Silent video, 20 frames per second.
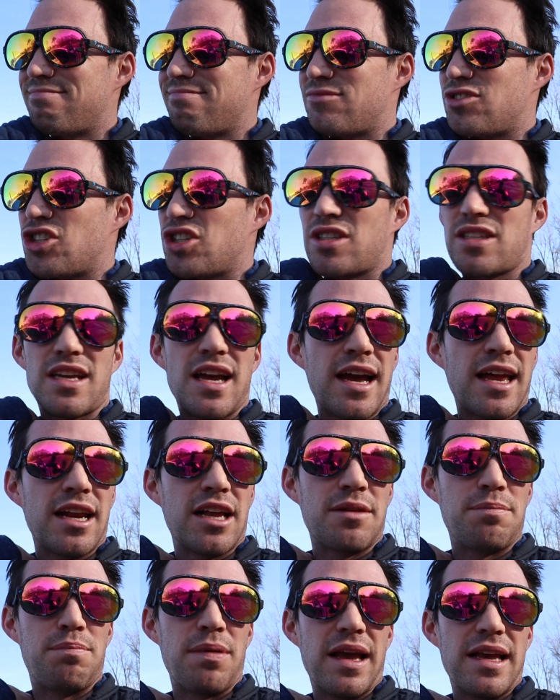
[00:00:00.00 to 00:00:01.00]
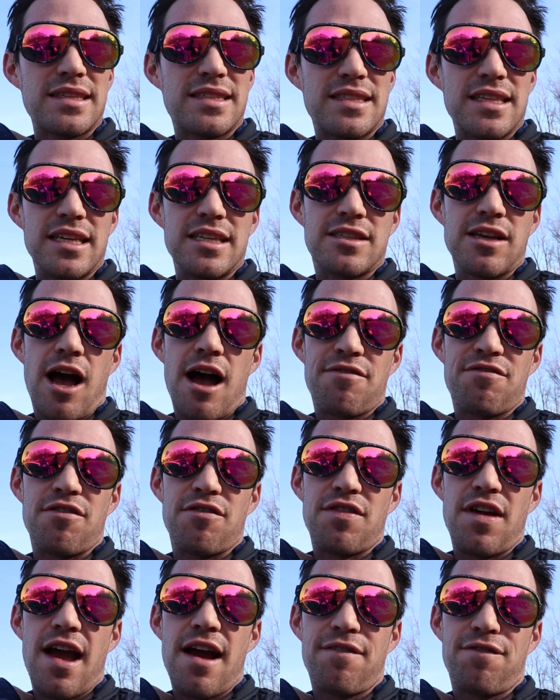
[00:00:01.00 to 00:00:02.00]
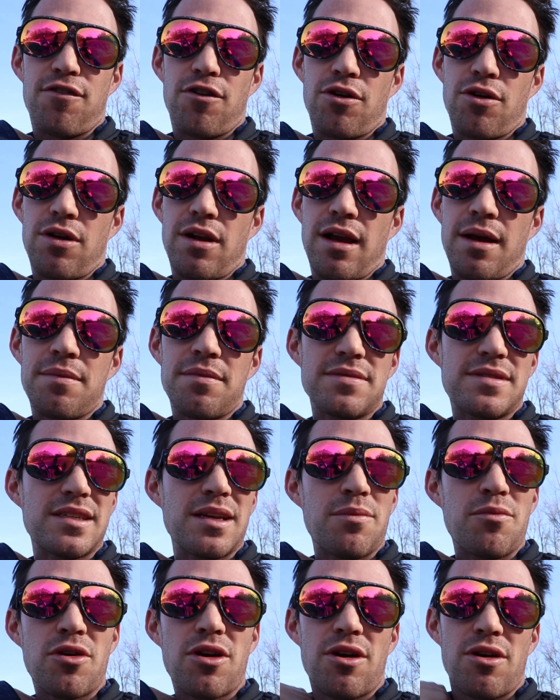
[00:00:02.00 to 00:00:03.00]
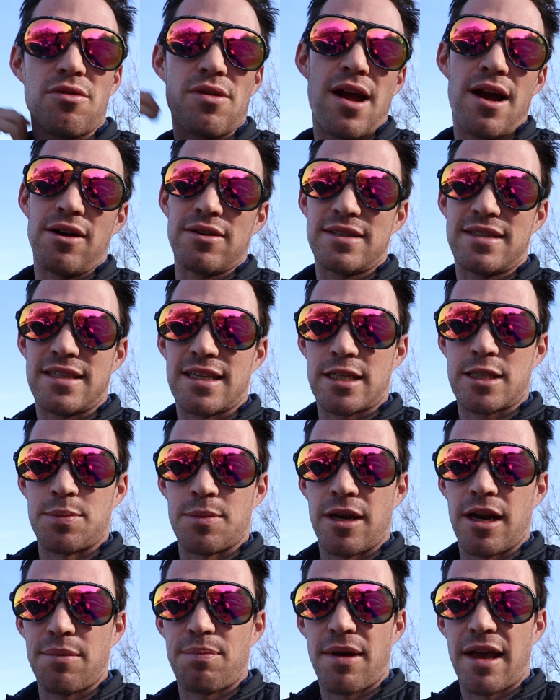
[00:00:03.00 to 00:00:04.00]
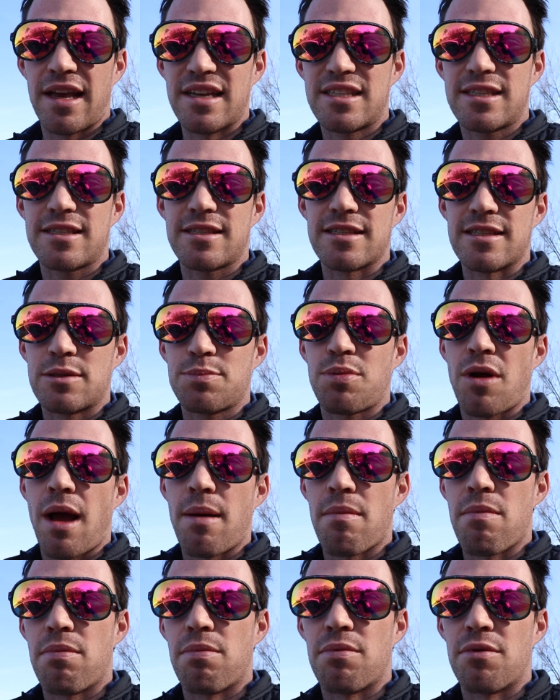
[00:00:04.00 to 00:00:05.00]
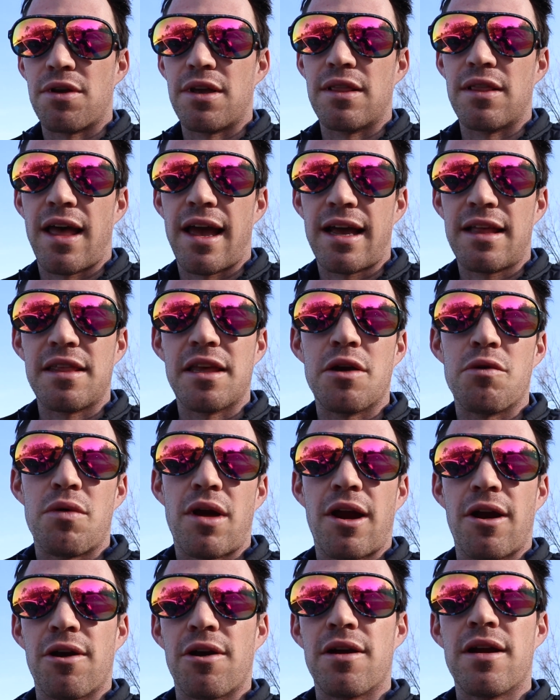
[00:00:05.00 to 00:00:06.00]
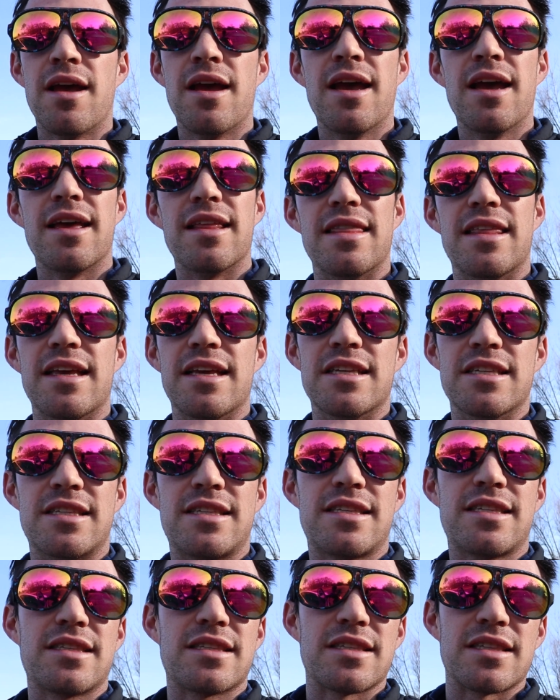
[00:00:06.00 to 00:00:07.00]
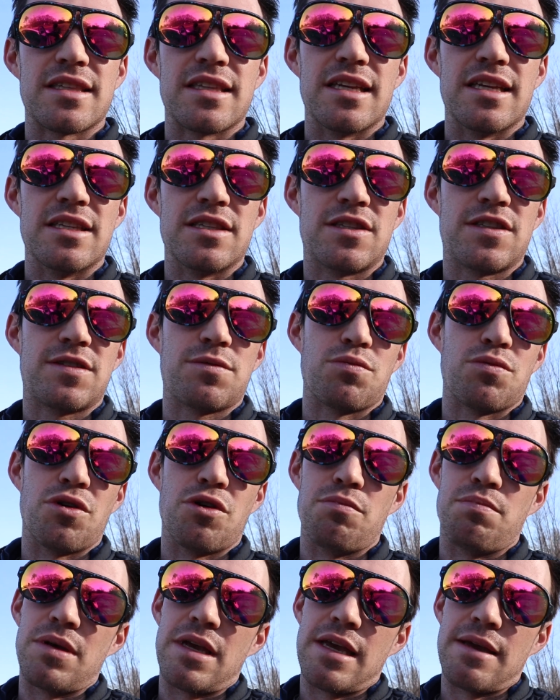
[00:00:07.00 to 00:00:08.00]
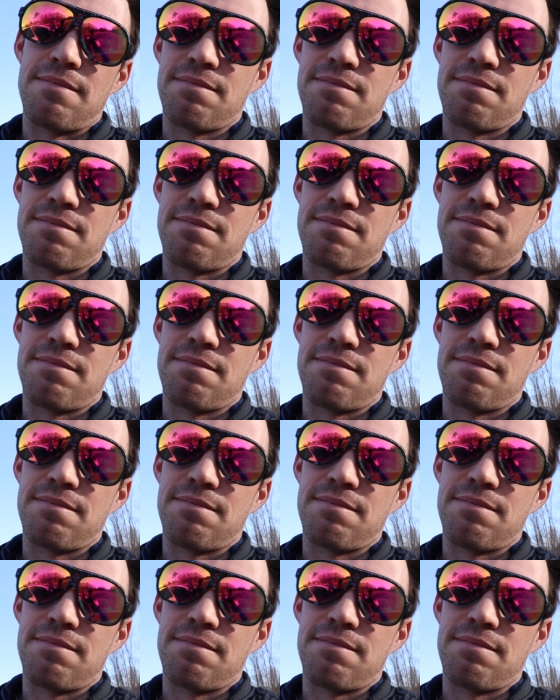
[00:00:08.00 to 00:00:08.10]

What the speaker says: just kind of base these off of effort. I'm somewhere around 6-minute pace is probably likely where these will be.